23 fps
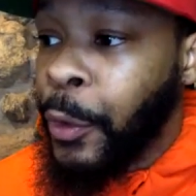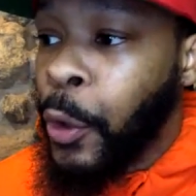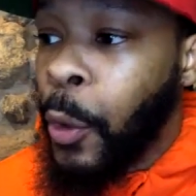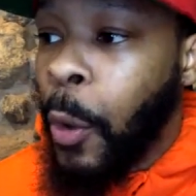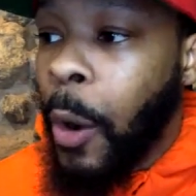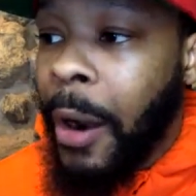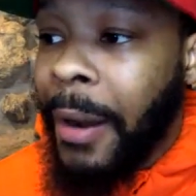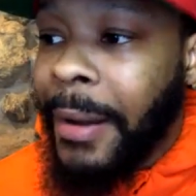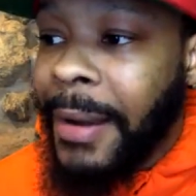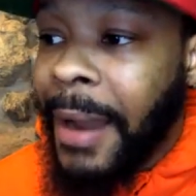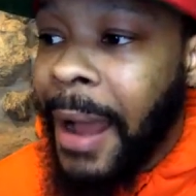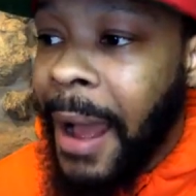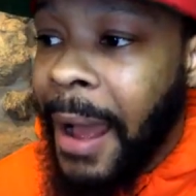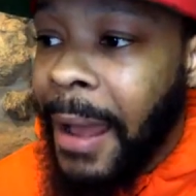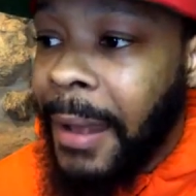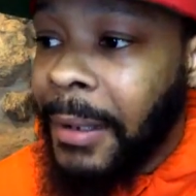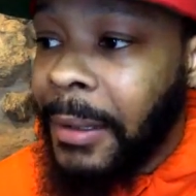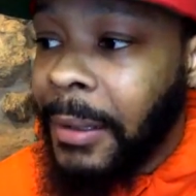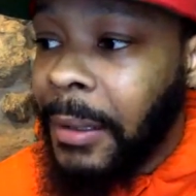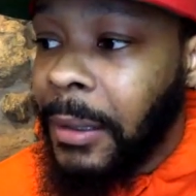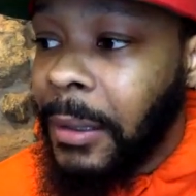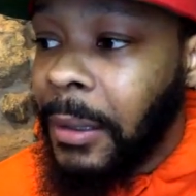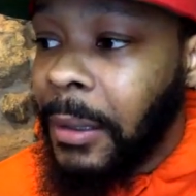are not
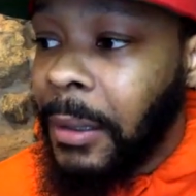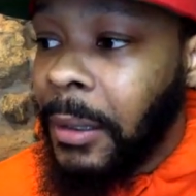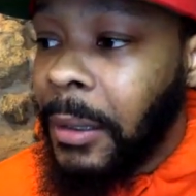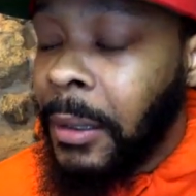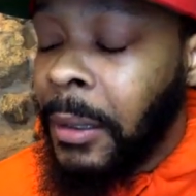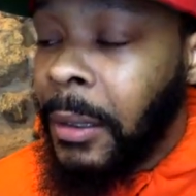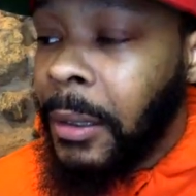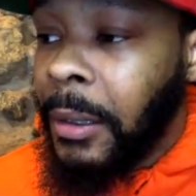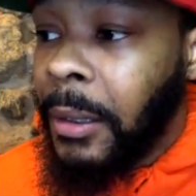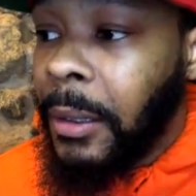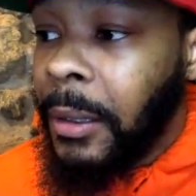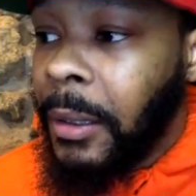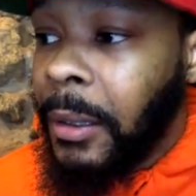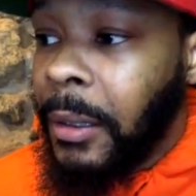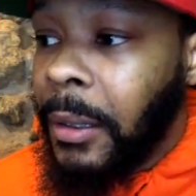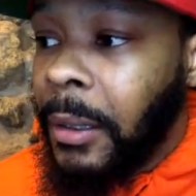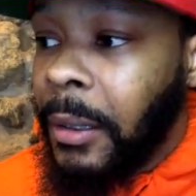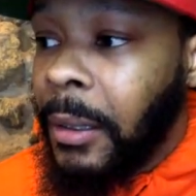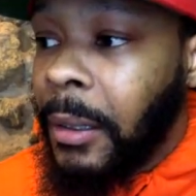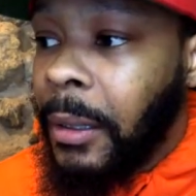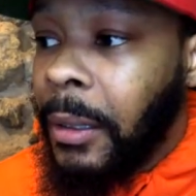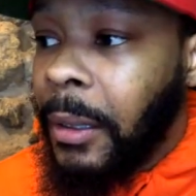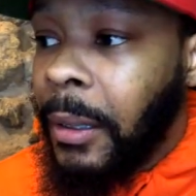
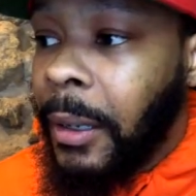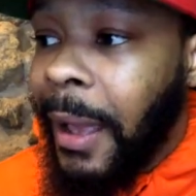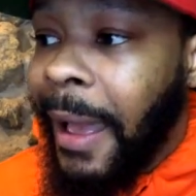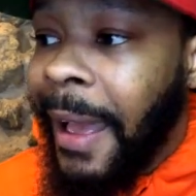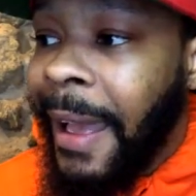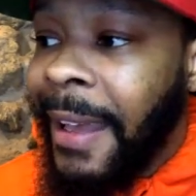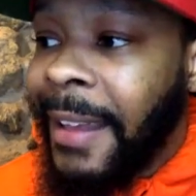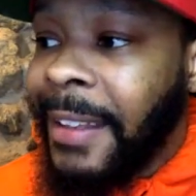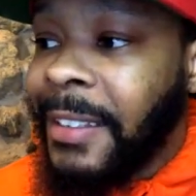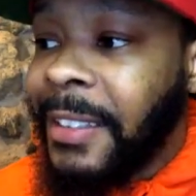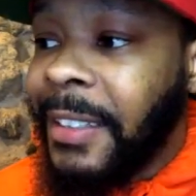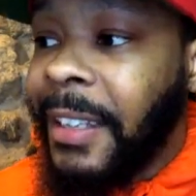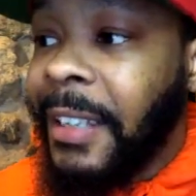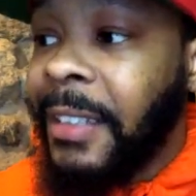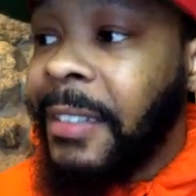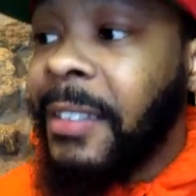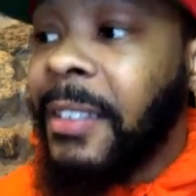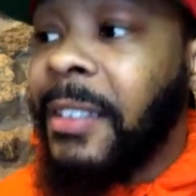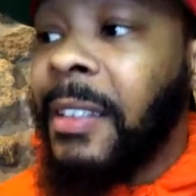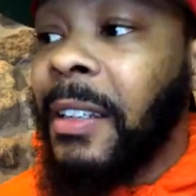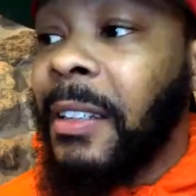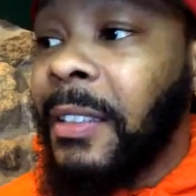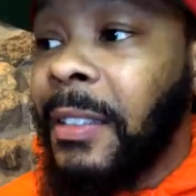as
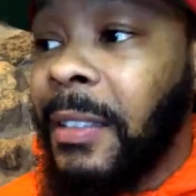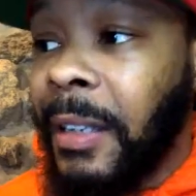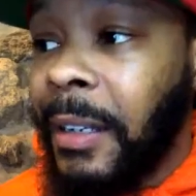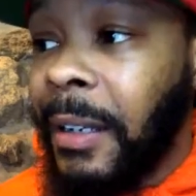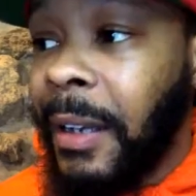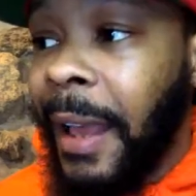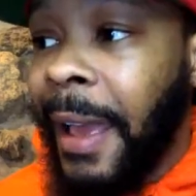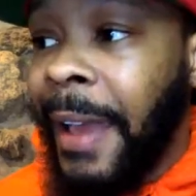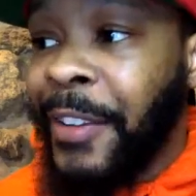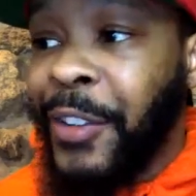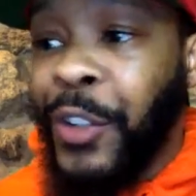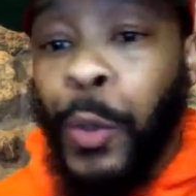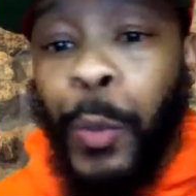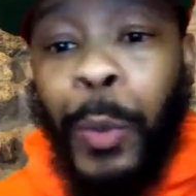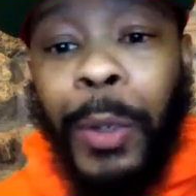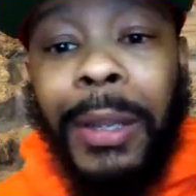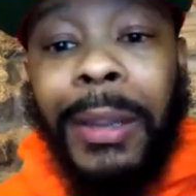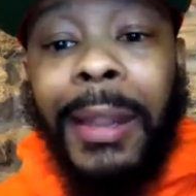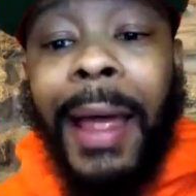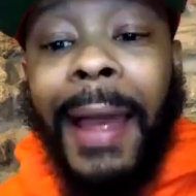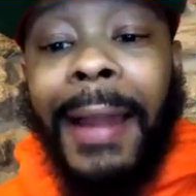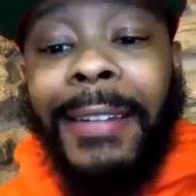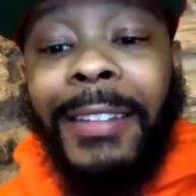consistent as you would
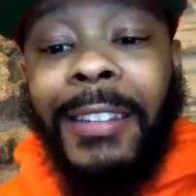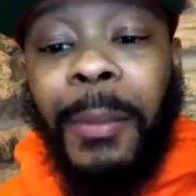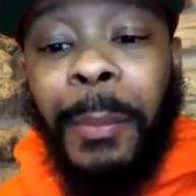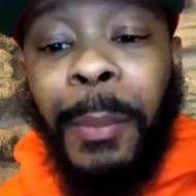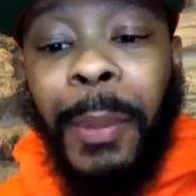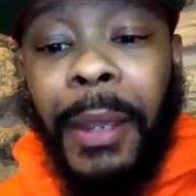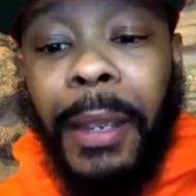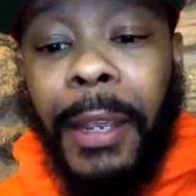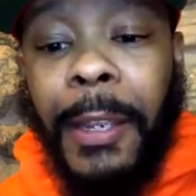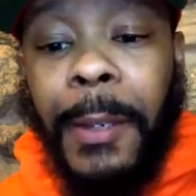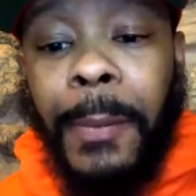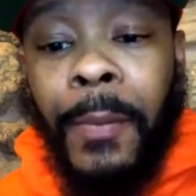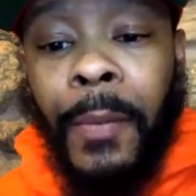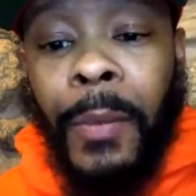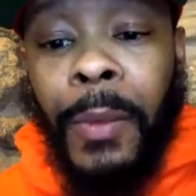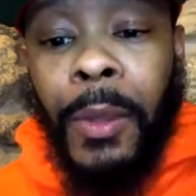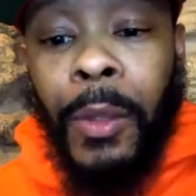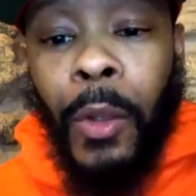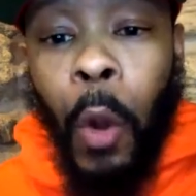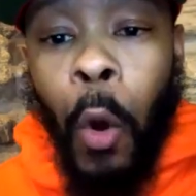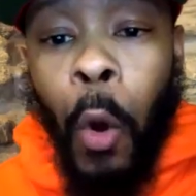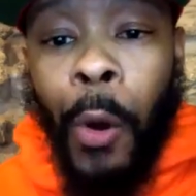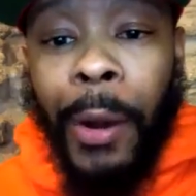like to be,
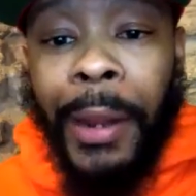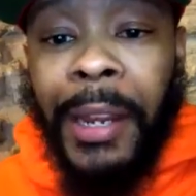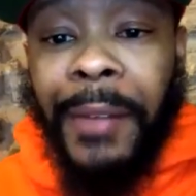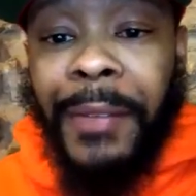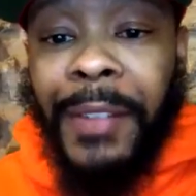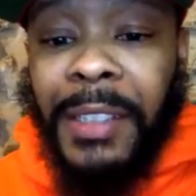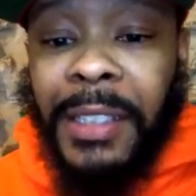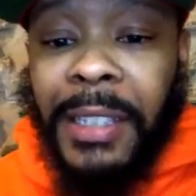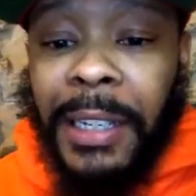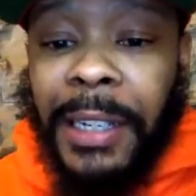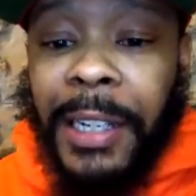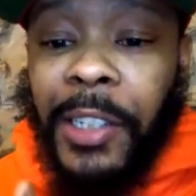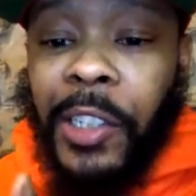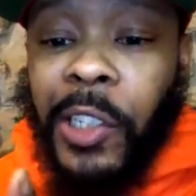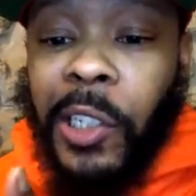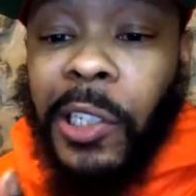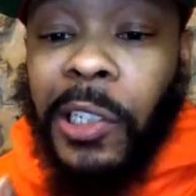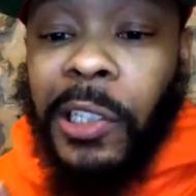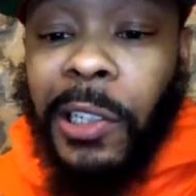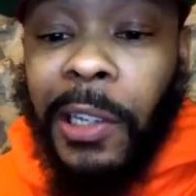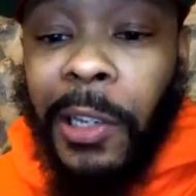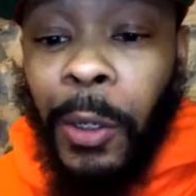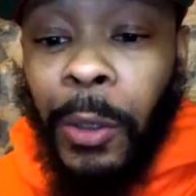or even to get your
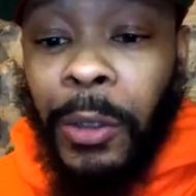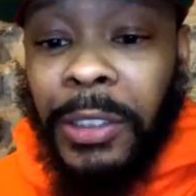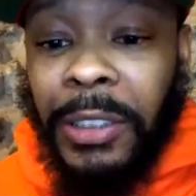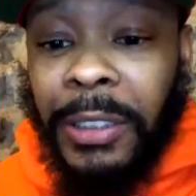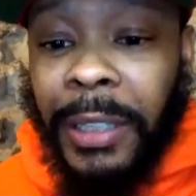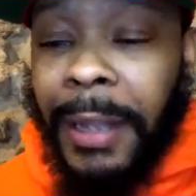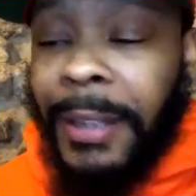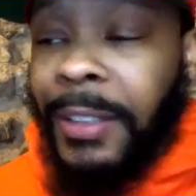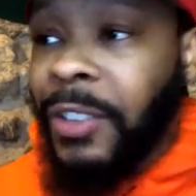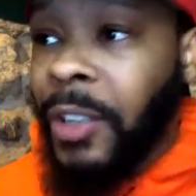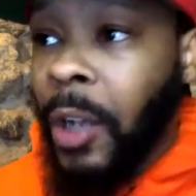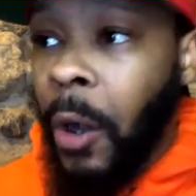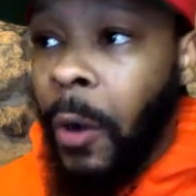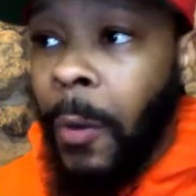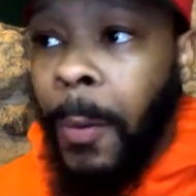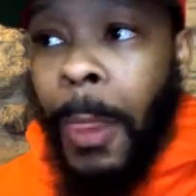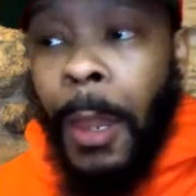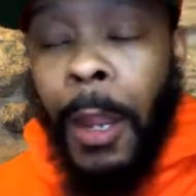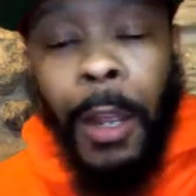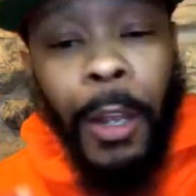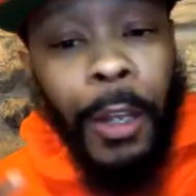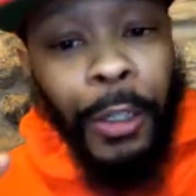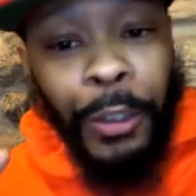skill set. So,
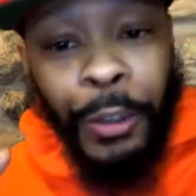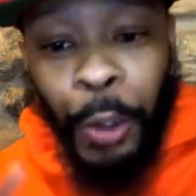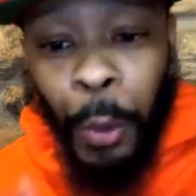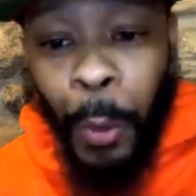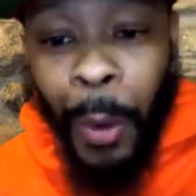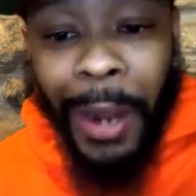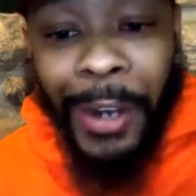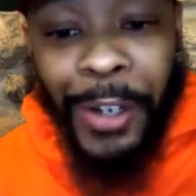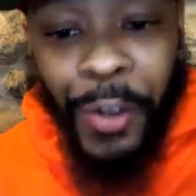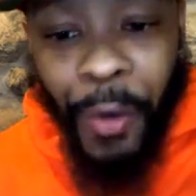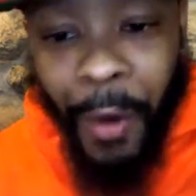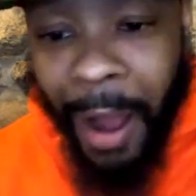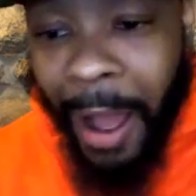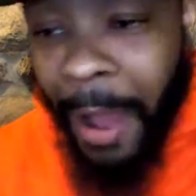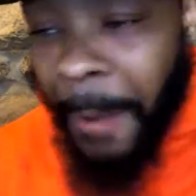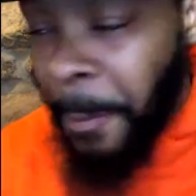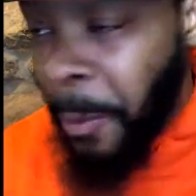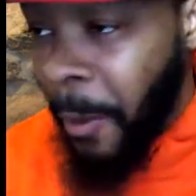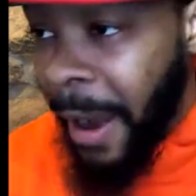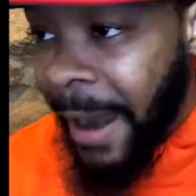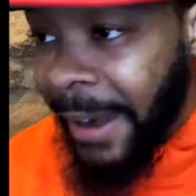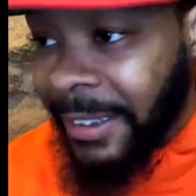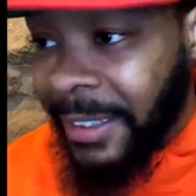do I drive
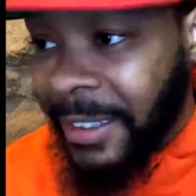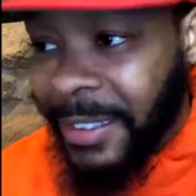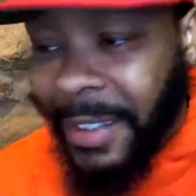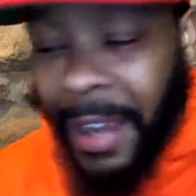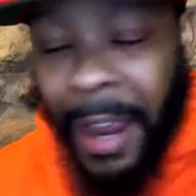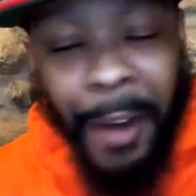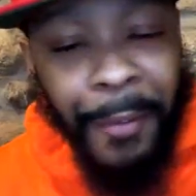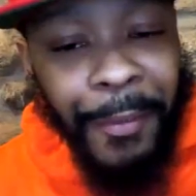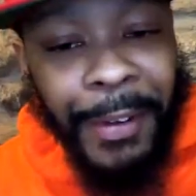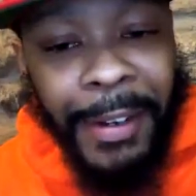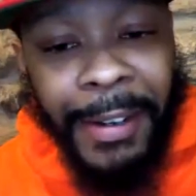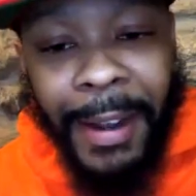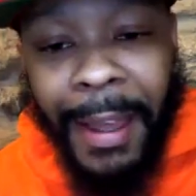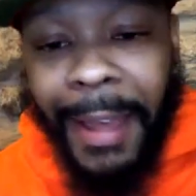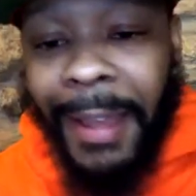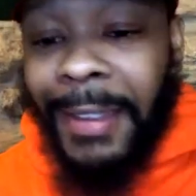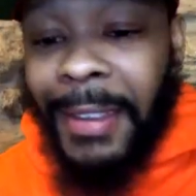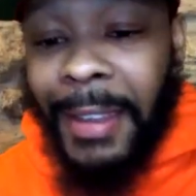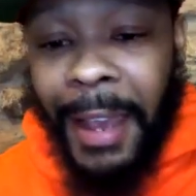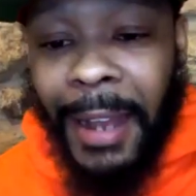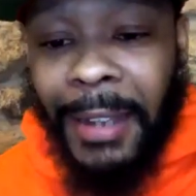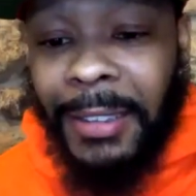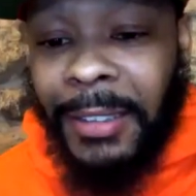practice every day?
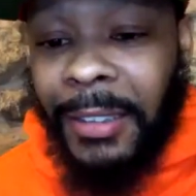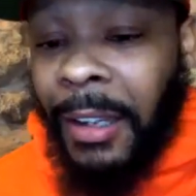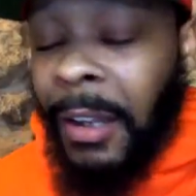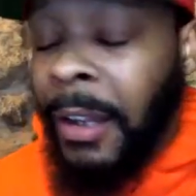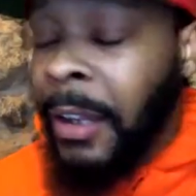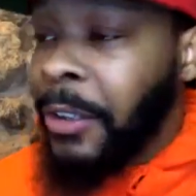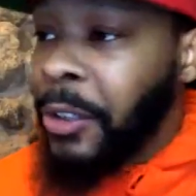Yes.